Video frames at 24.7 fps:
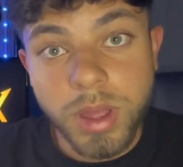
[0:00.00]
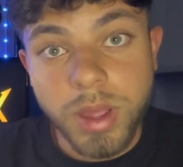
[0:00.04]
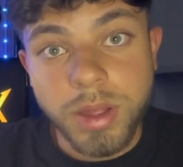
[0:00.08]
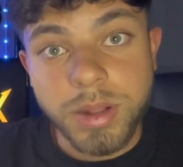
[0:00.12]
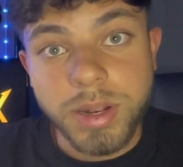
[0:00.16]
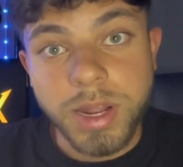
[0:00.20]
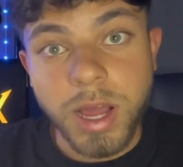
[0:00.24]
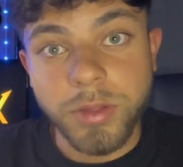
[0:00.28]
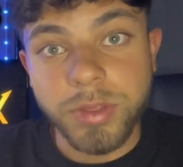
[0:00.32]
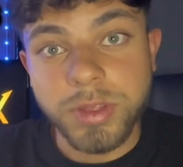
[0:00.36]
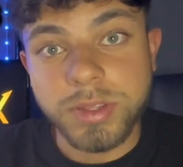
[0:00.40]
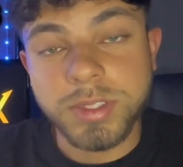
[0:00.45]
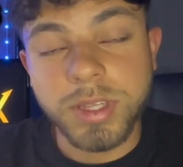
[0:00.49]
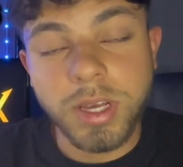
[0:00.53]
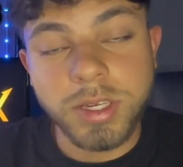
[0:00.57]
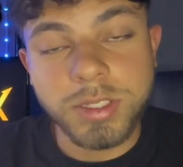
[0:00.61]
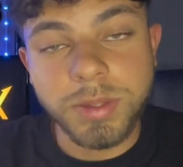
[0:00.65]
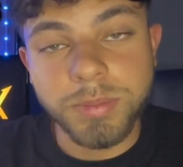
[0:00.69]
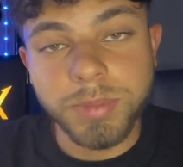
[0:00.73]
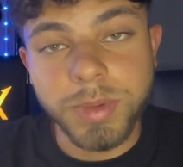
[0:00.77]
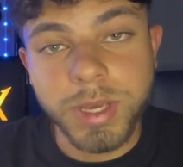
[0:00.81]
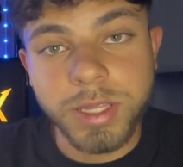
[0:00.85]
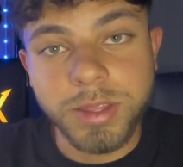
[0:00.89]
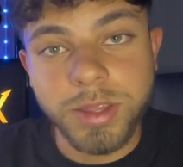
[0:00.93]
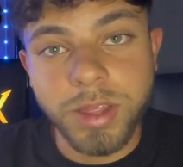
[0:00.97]
Now, this
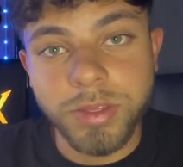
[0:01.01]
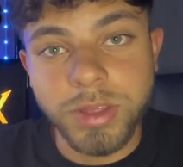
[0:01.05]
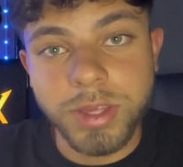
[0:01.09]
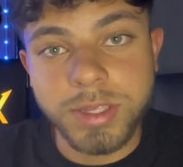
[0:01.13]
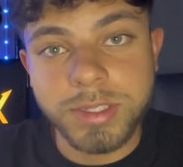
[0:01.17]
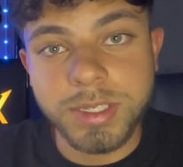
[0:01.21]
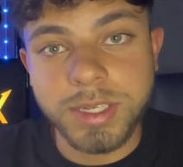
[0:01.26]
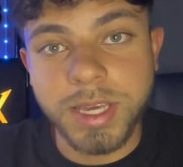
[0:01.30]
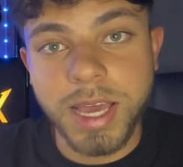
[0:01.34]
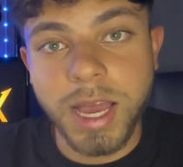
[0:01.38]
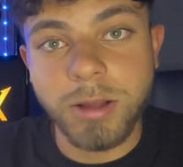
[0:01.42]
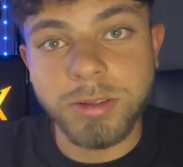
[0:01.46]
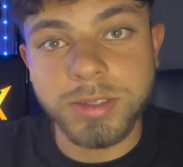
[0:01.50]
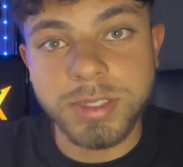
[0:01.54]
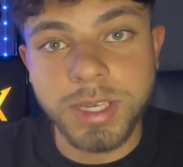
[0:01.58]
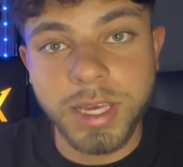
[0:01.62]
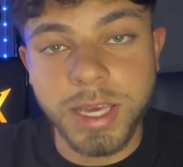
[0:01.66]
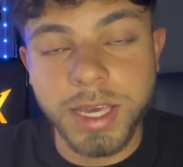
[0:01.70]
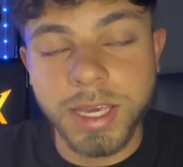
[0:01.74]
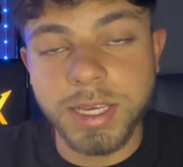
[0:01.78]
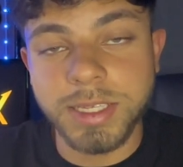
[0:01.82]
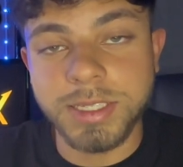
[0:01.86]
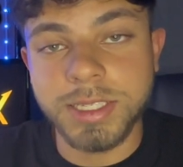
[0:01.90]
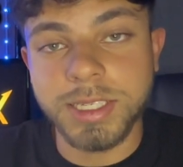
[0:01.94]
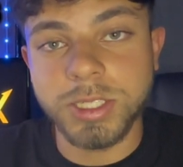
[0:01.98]
doesn't mean that these accounts are
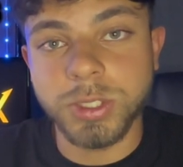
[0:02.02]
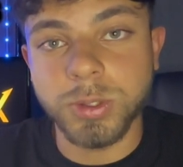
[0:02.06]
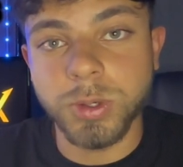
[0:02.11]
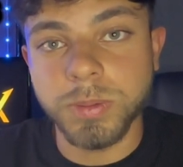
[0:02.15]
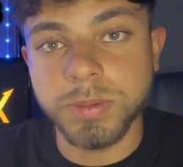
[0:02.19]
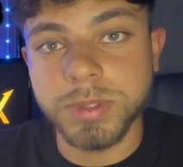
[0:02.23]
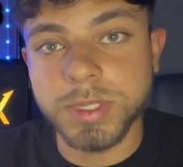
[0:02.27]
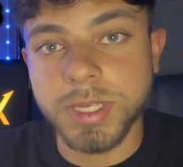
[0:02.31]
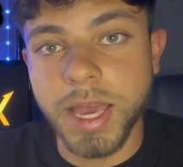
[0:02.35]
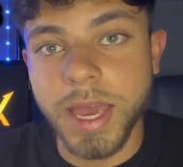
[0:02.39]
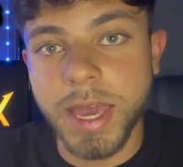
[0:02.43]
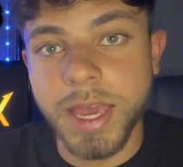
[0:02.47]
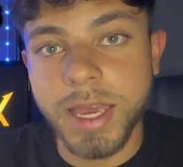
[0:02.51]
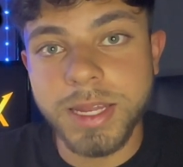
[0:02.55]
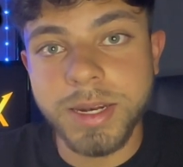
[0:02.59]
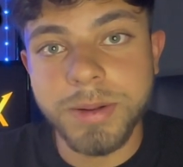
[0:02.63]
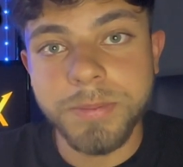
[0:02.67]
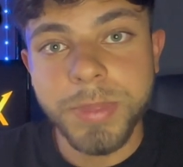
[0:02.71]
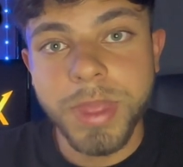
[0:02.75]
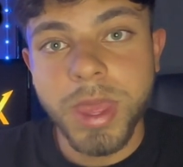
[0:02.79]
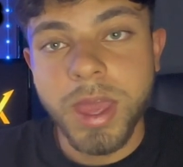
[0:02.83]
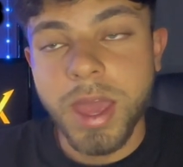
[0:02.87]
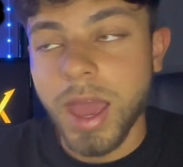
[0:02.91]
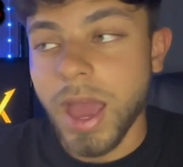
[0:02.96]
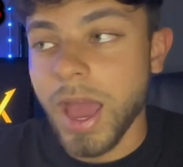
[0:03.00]
easy to obtain,
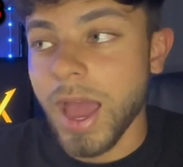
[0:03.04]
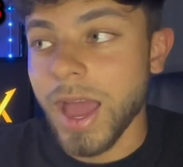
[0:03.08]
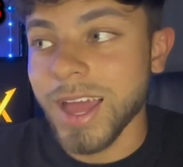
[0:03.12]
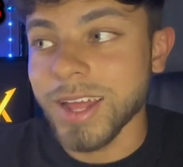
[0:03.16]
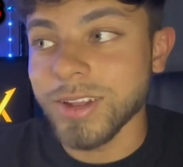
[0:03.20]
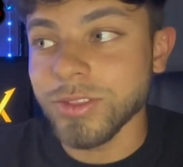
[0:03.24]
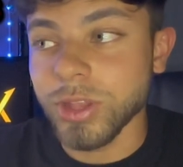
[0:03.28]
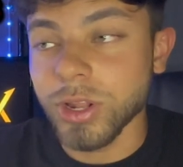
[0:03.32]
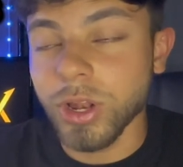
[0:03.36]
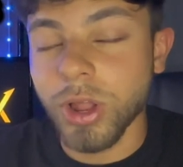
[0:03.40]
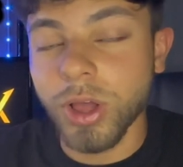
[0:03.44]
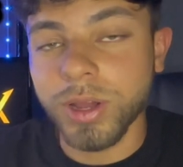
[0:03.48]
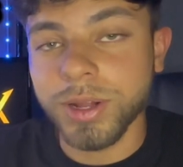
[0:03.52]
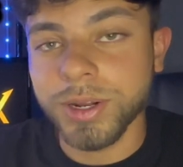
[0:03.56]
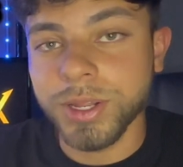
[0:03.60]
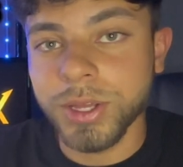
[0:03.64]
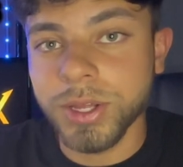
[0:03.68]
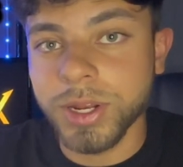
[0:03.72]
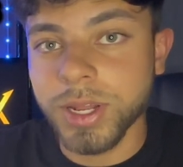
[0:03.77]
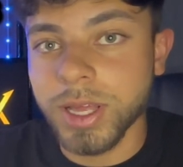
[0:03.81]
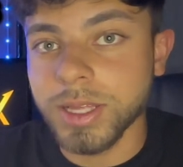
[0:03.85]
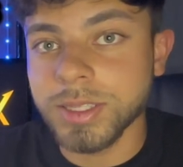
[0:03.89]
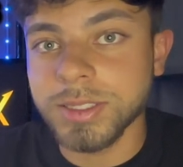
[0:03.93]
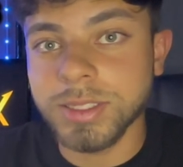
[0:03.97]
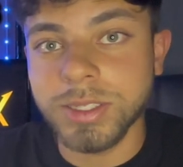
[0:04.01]
and the likelihood
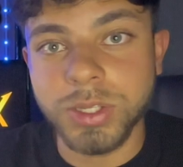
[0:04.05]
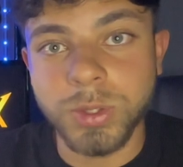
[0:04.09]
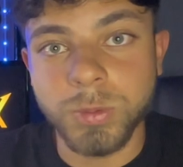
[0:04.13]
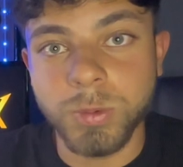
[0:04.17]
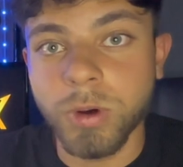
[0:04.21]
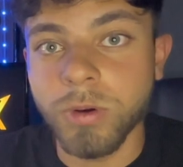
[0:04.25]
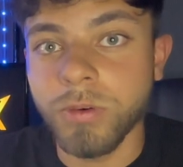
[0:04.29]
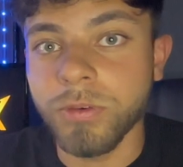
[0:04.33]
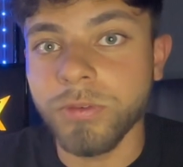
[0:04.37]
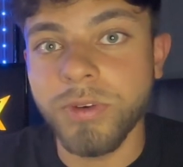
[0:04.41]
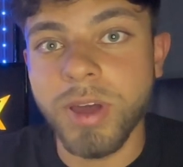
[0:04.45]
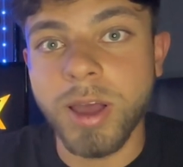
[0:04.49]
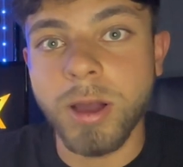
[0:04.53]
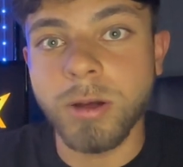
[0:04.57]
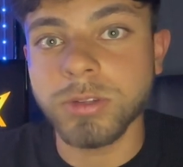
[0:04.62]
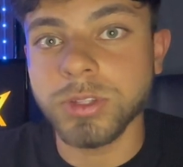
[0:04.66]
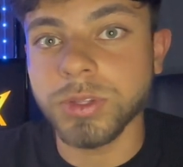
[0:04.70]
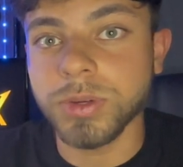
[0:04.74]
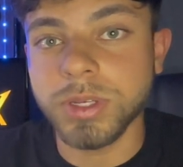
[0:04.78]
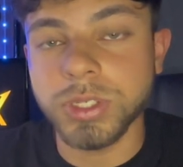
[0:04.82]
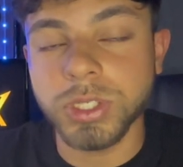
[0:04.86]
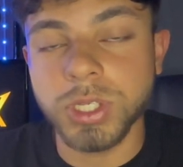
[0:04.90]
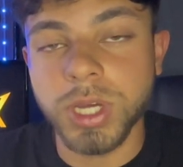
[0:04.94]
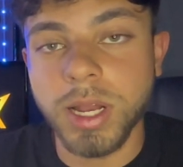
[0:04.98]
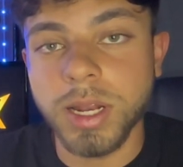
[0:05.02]
is you will fail
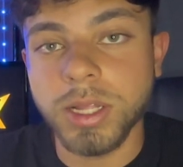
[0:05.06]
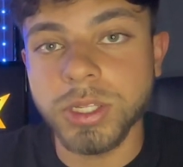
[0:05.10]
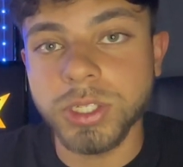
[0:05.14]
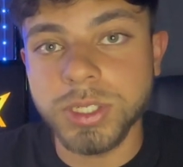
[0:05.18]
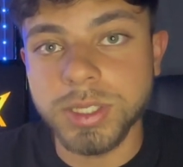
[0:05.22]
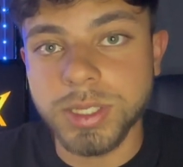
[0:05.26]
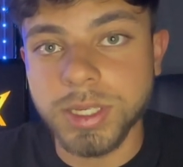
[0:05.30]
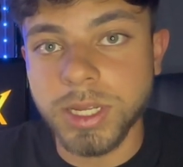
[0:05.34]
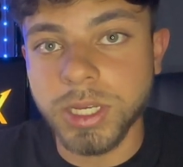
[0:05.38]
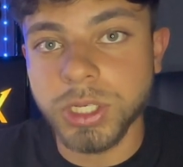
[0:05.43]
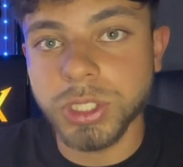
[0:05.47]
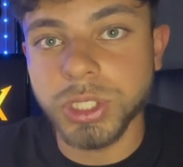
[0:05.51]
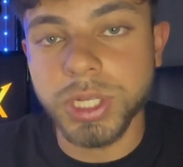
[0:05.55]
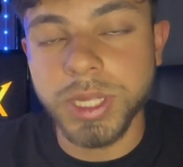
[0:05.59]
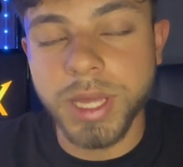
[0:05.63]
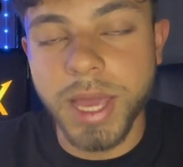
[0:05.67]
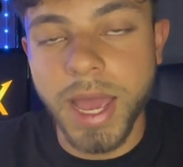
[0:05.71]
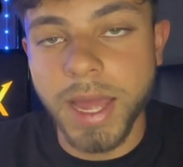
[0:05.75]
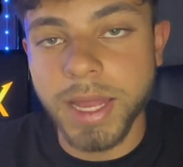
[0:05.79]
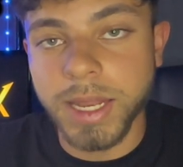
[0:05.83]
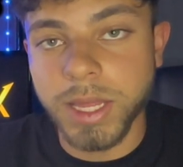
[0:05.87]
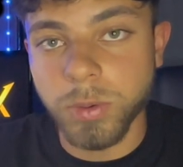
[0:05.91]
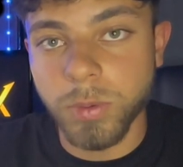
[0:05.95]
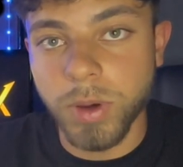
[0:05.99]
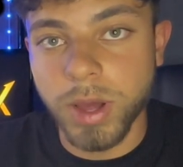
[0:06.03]
doing challenges initially
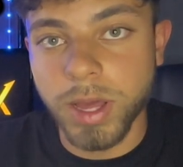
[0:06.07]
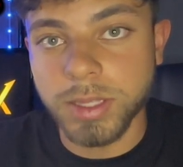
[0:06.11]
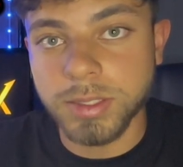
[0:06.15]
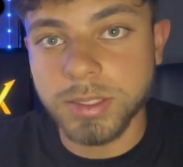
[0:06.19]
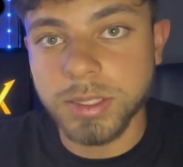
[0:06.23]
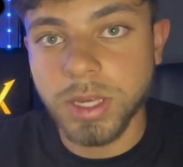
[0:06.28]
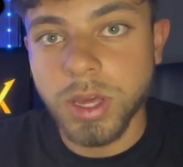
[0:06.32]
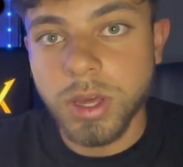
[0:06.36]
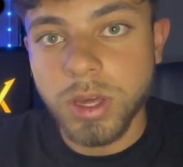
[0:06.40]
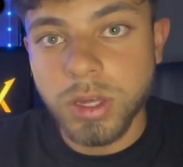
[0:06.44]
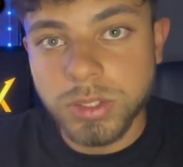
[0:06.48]
anyways.